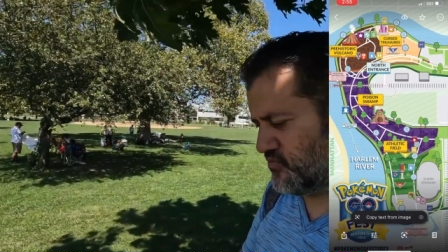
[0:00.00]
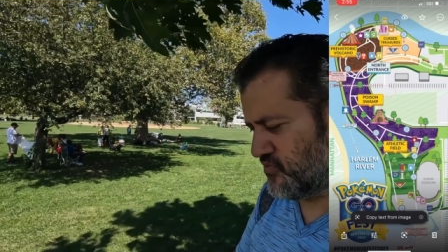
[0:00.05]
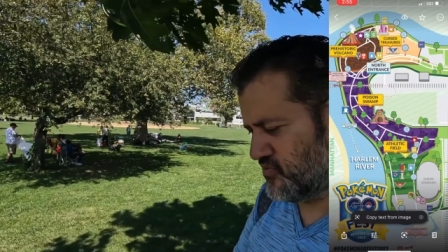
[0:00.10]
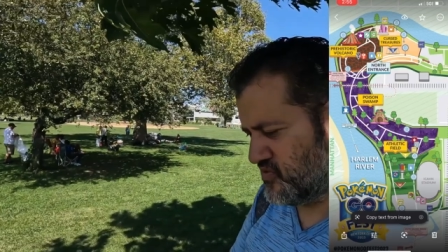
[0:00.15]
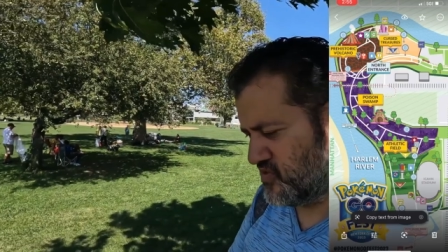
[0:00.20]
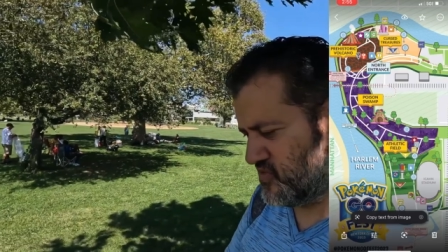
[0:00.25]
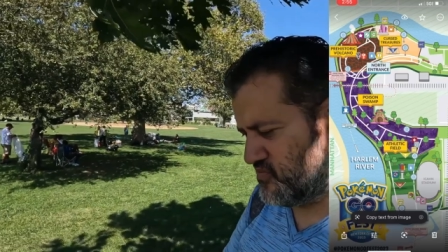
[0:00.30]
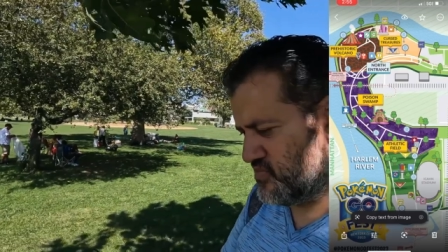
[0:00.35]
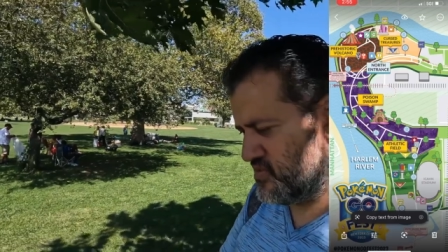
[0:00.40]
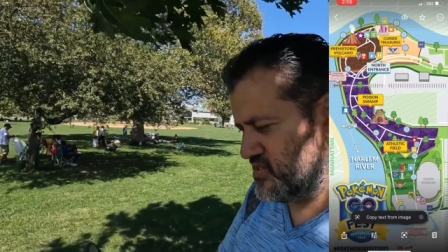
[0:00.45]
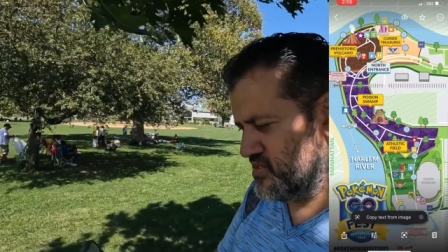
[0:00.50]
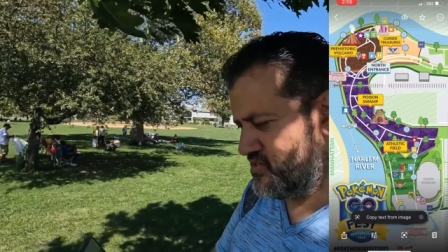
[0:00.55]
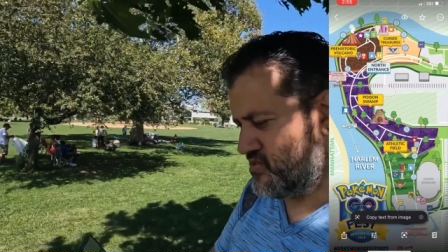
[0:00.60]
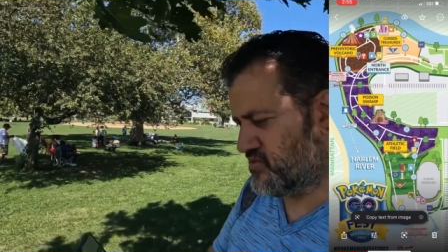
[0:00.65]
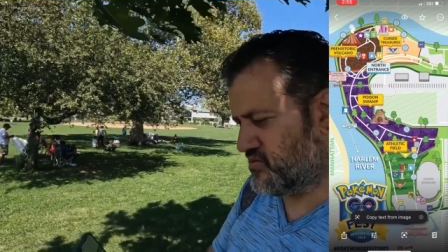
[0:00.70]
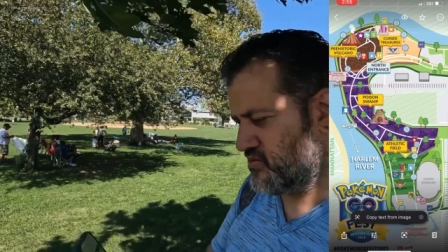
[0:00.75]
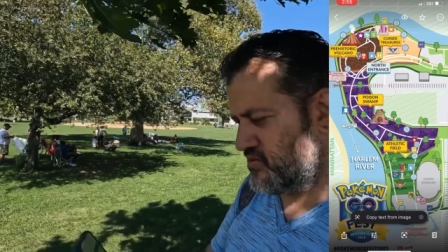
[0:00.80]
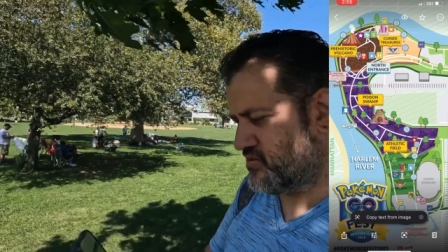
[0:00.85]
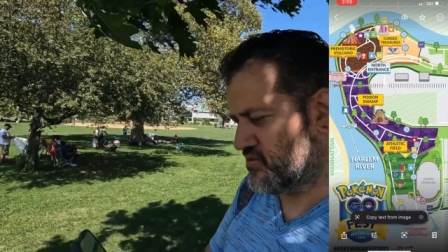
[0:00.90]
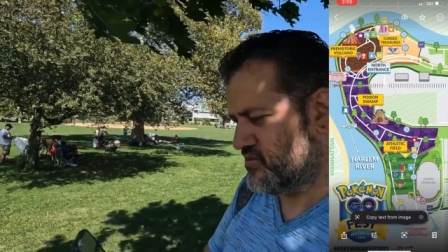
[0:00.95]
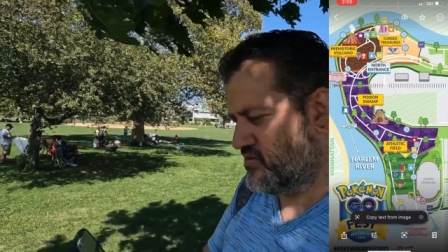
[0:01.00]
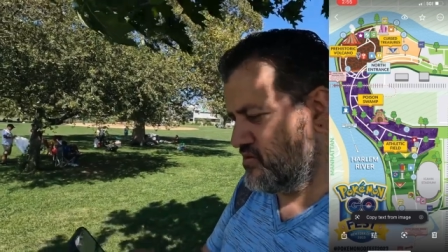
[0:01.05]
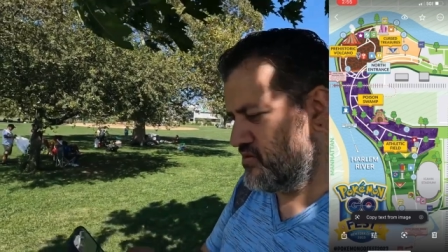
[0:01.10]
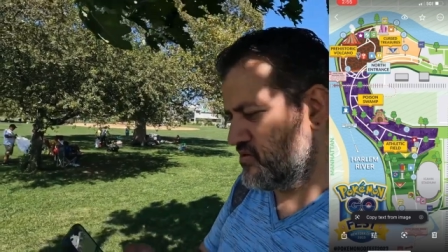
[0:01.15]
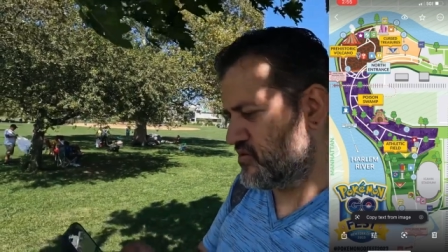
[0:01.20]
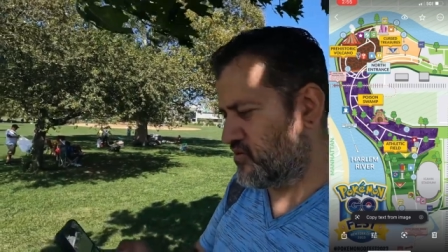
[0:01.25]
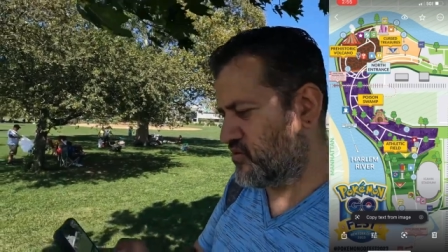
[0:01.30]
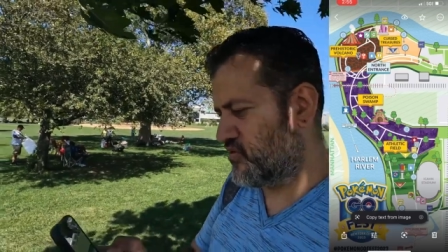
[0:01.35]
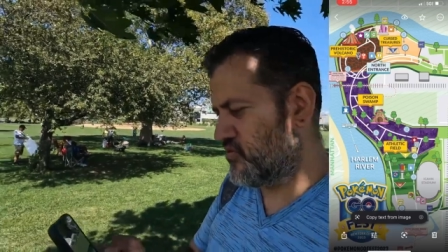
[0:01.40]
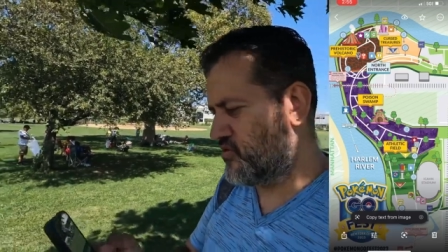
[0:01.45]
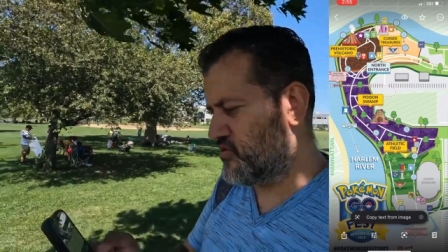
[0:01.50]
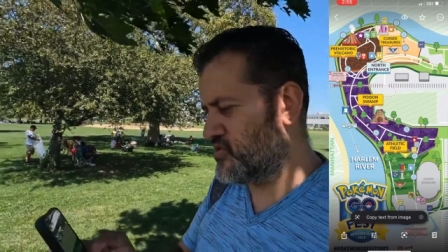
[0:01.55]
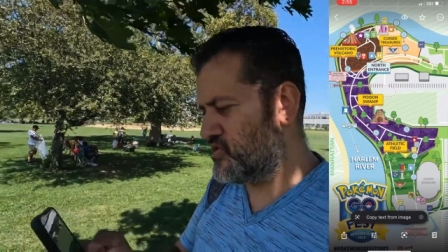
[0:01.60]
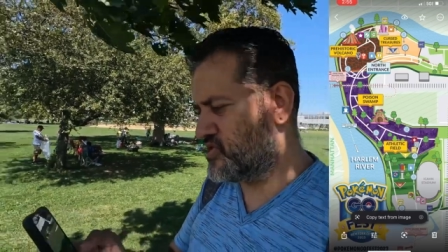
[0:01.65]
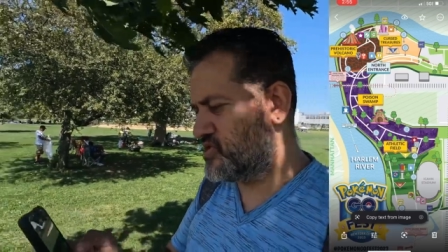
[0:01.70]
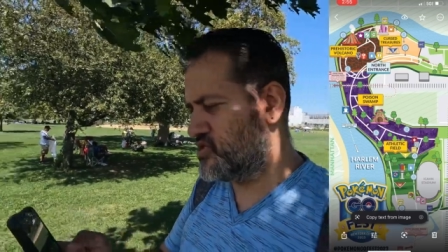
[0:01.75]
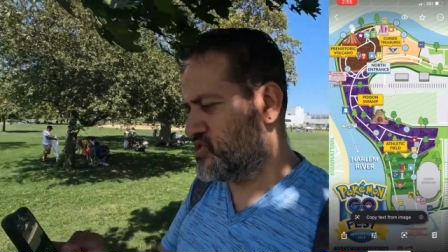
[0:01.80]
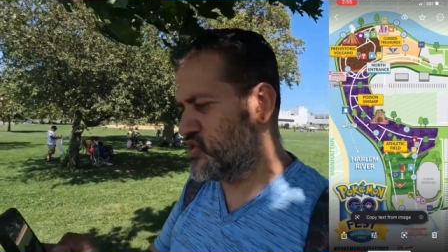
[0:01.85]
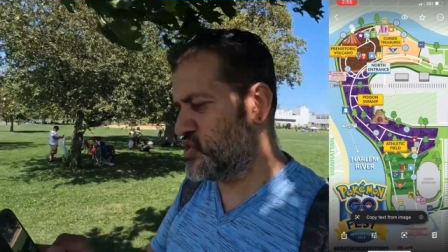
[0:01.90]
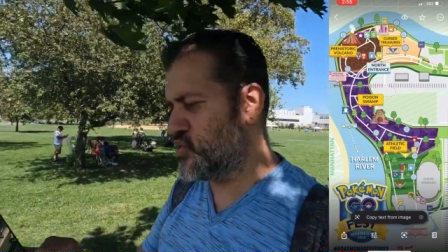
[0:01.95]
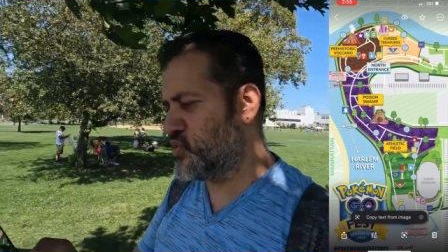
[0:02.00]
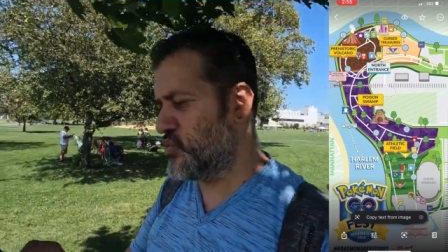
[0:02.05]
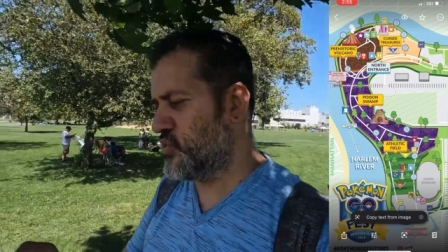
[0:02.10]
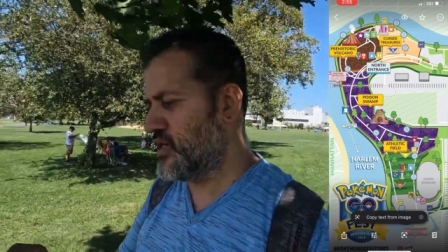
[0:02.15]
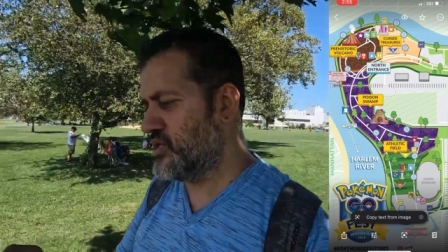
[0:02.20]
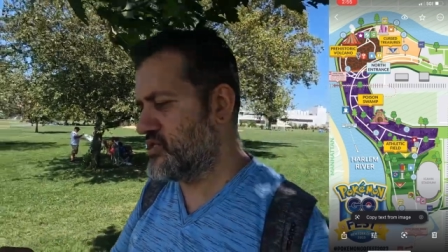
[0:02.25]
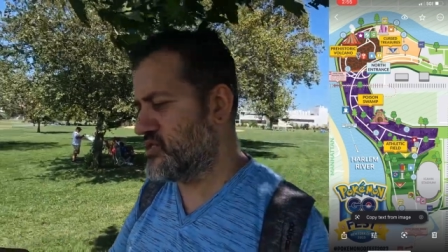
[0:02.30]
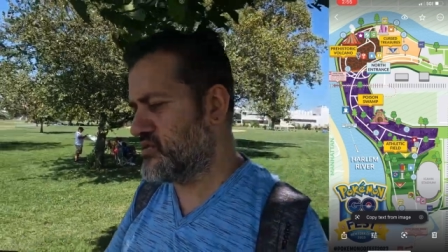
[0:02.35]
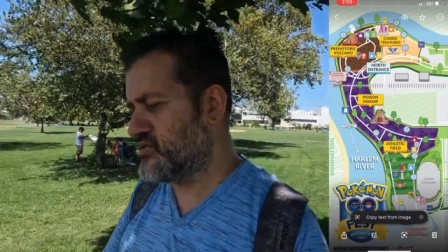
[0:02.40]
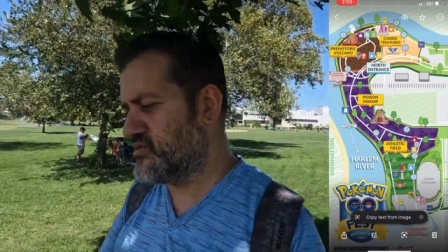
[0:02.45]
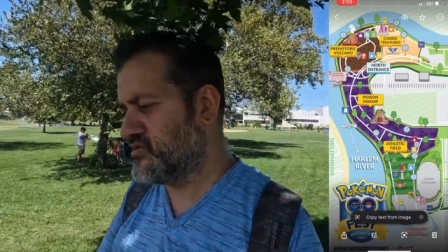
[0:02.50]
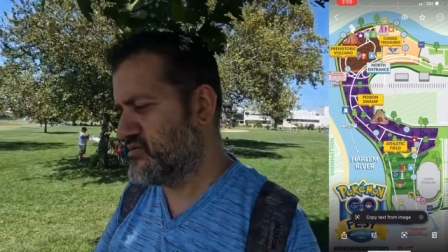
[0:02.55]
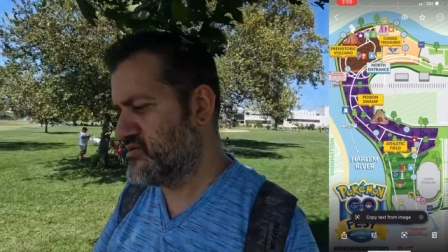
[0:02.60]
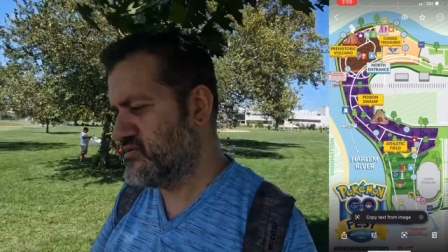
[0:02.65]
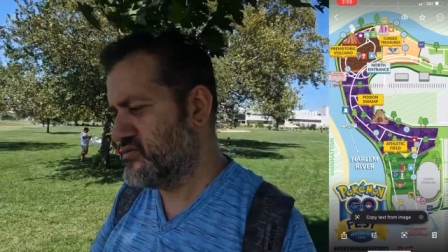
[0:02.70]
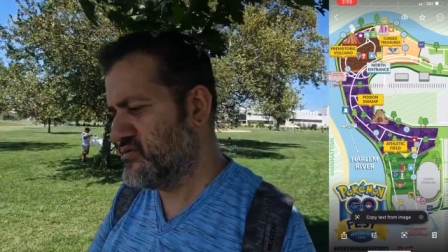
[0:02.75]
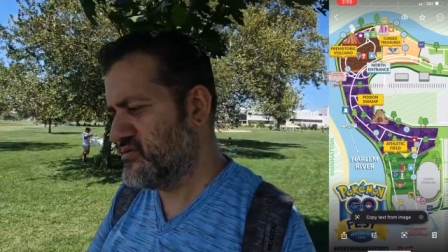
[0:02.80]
supposed to be the cursed treasure.